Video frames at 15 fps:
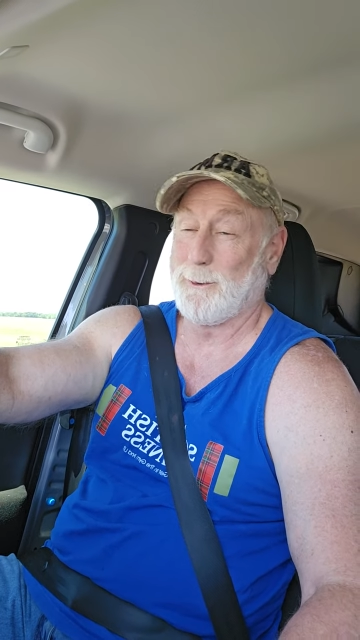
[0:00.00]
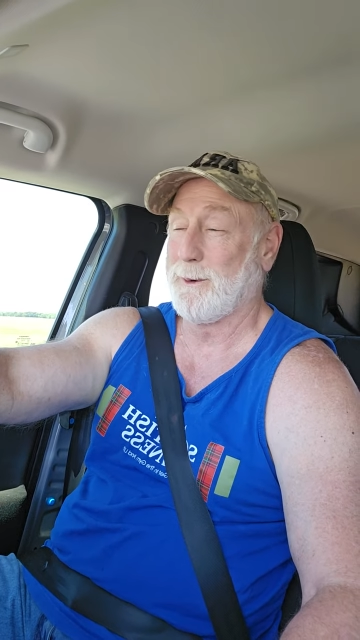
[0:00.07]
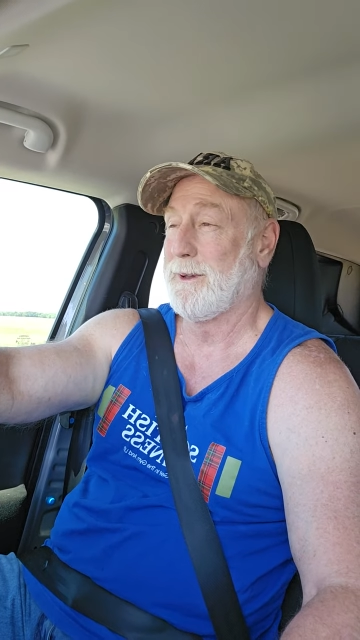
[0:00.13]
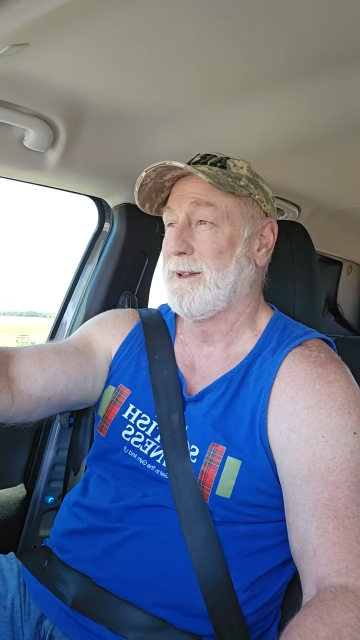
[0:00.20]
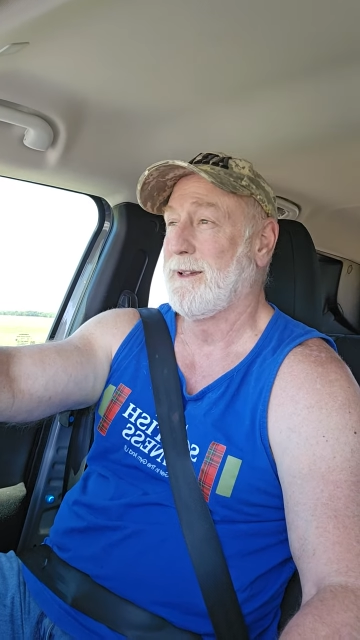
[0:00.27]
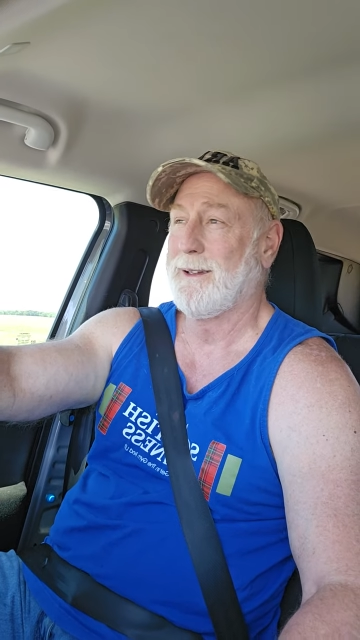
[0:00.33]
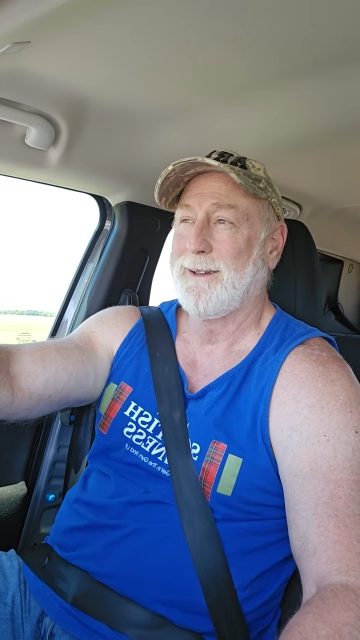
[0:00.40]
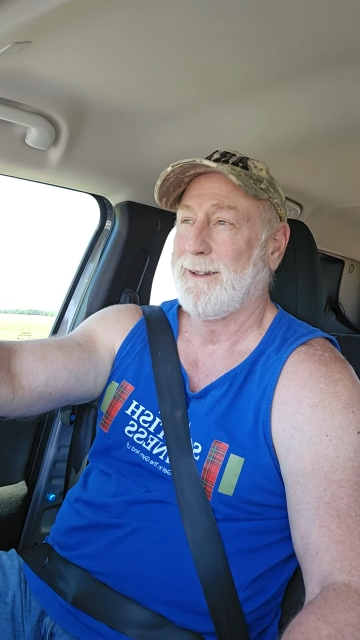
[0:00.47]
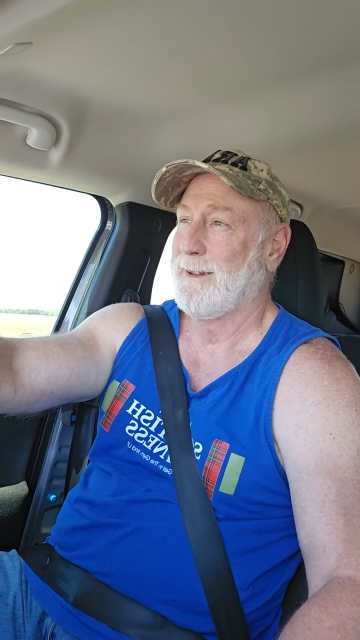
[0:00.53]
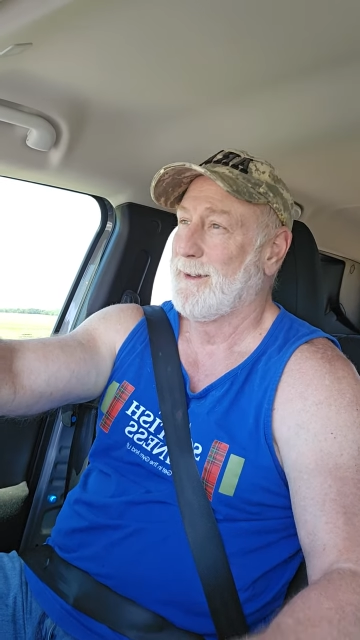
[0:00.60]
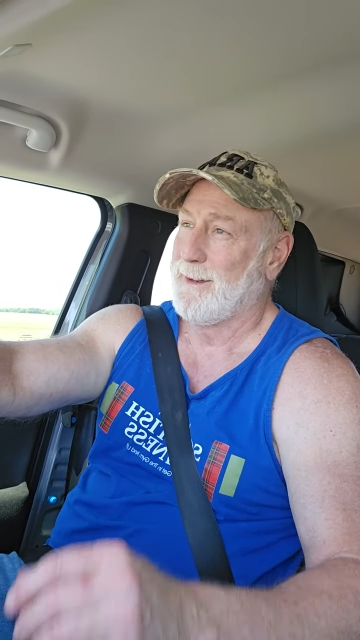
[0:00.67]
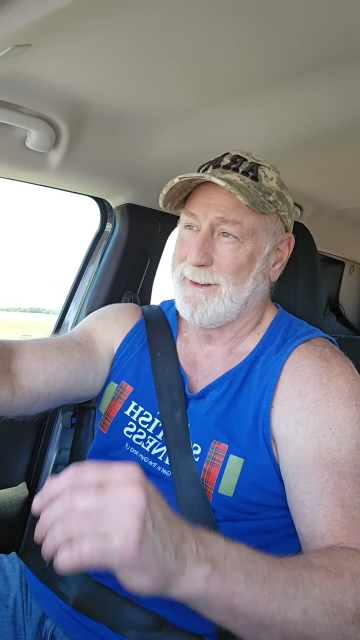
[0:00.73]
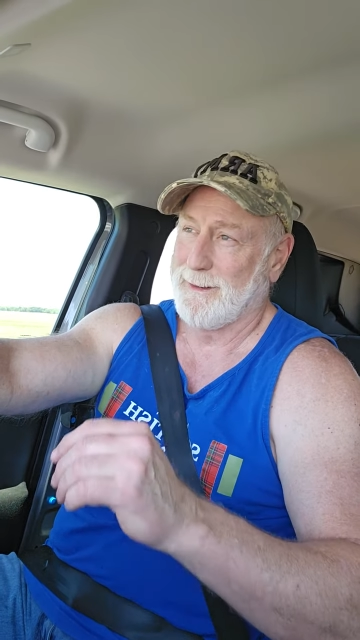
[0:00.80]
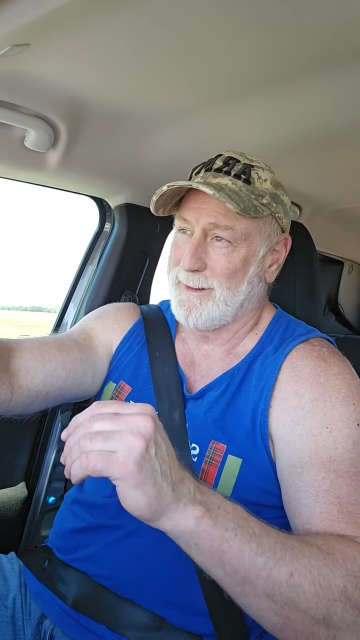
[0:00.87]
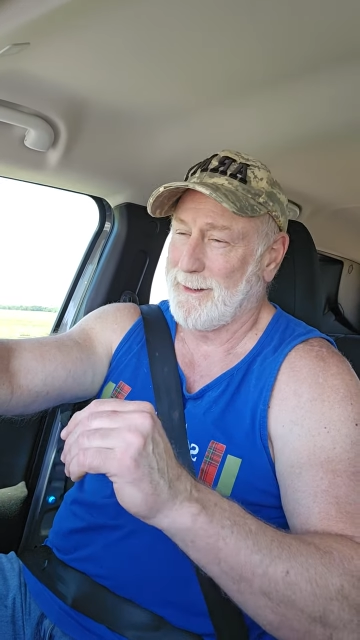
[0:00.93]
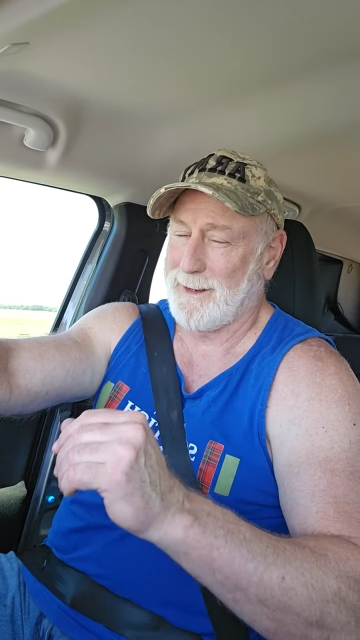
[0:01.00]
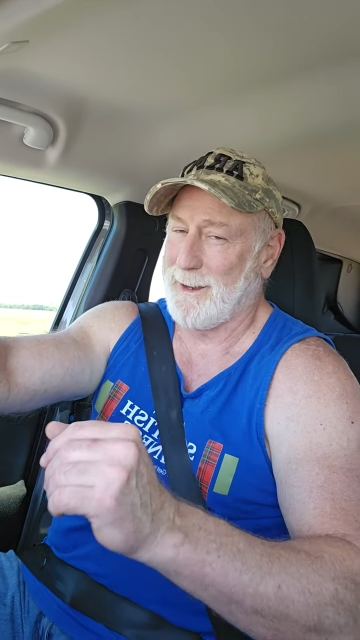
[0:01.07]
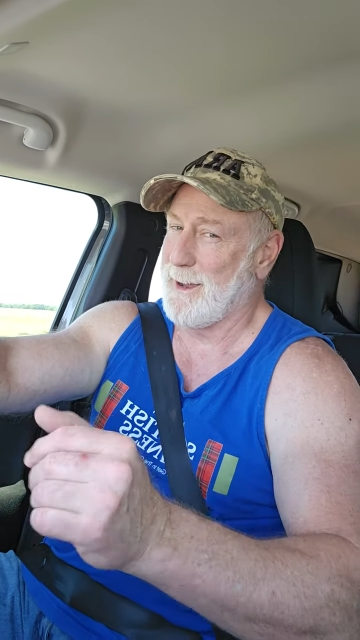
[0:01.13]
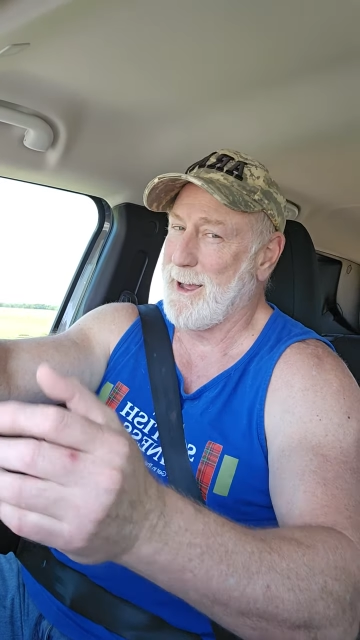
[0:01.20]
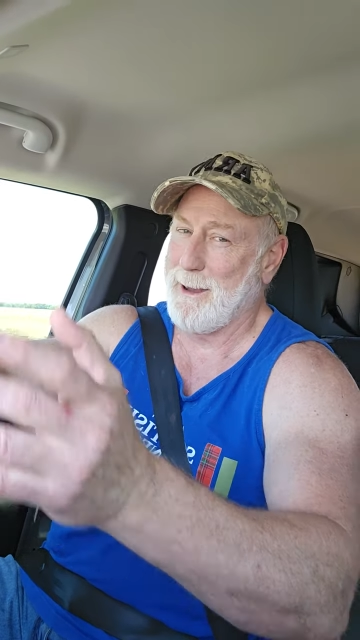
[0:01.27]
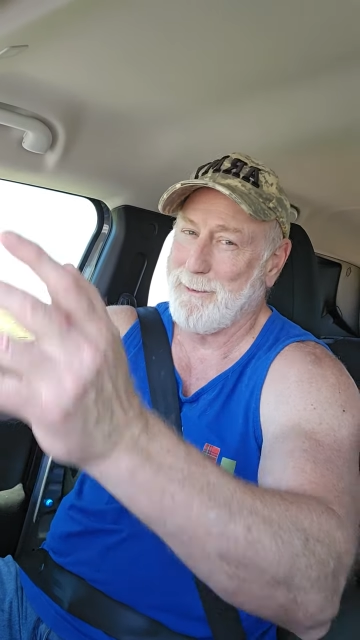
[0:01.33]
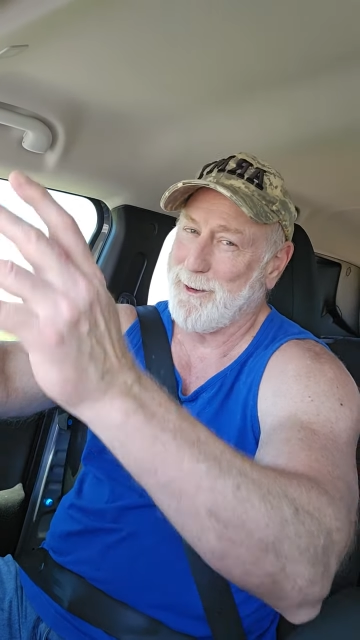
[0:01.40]
so
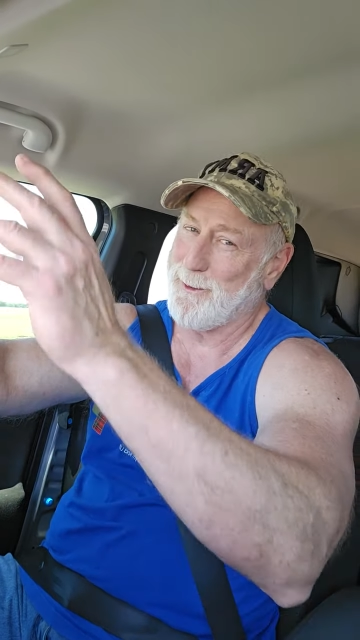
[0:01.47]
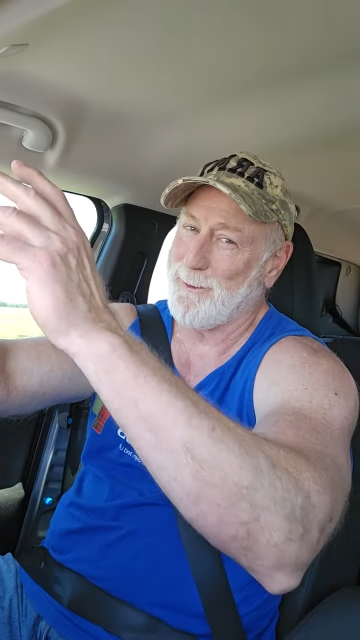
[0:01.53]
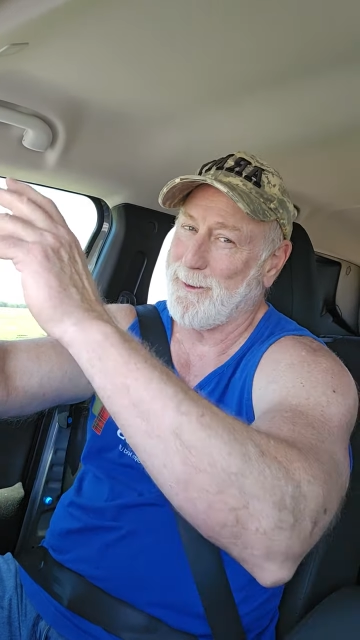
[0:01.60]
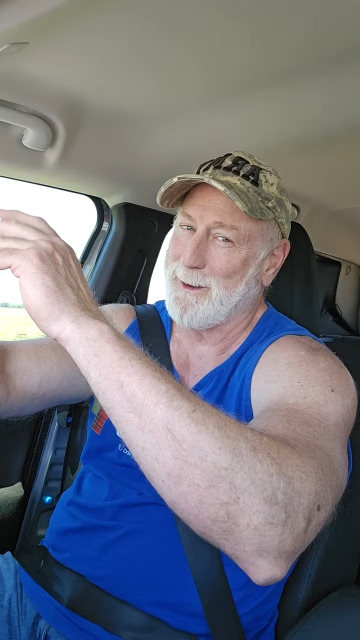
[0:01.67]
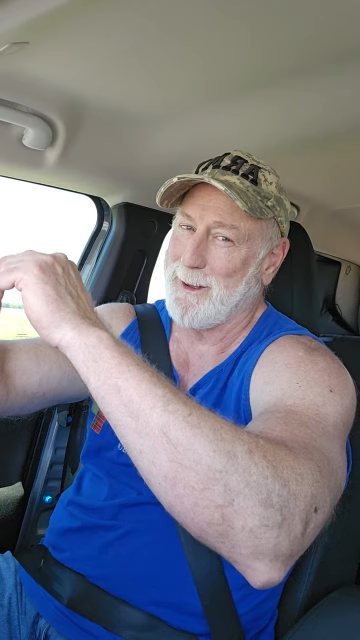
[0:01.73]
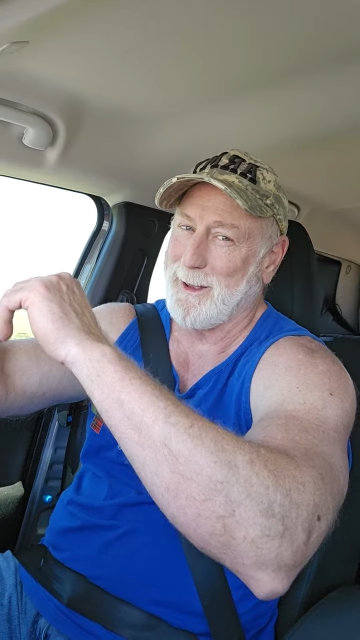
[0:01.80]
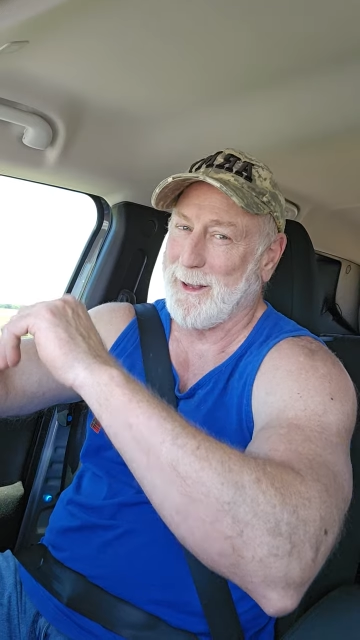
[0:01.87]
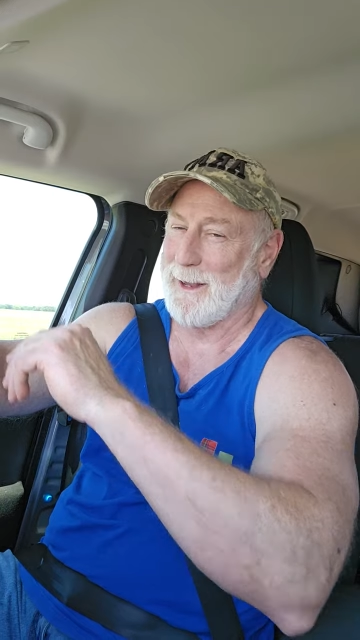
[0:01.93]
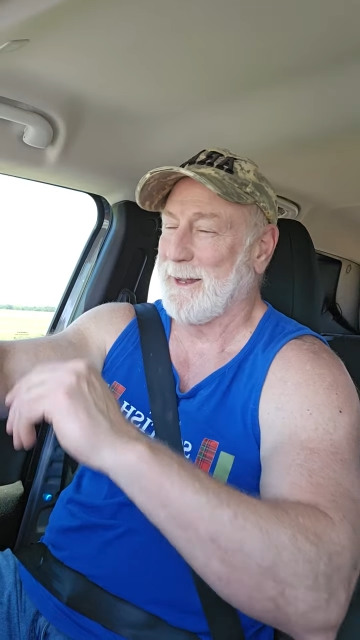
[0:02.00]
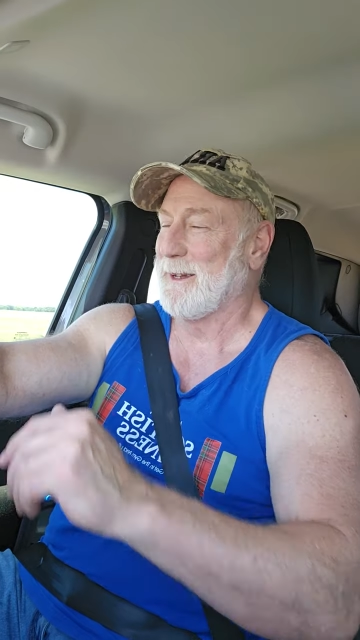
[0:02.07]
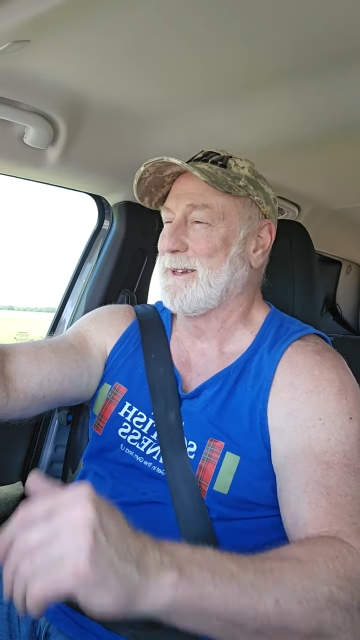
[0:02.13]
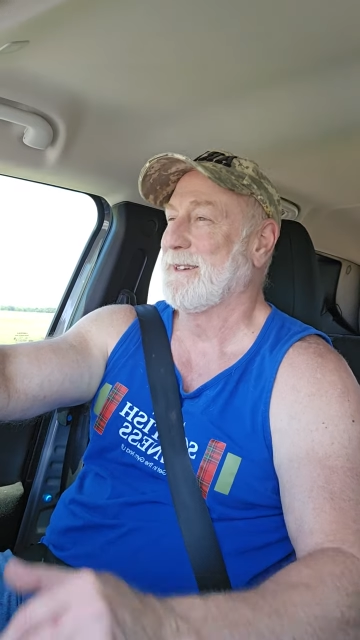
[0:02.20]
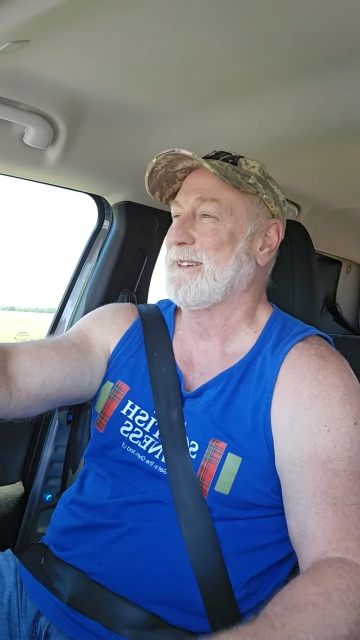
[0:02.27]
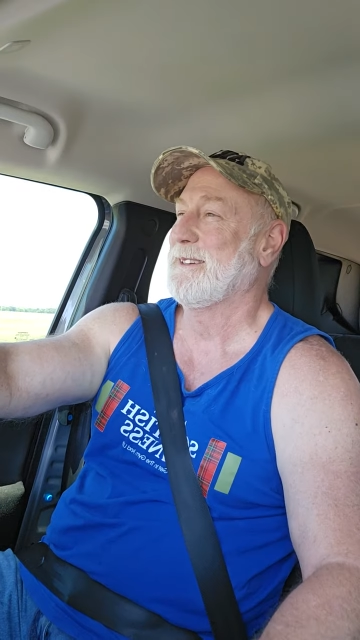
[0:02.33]
hammering away.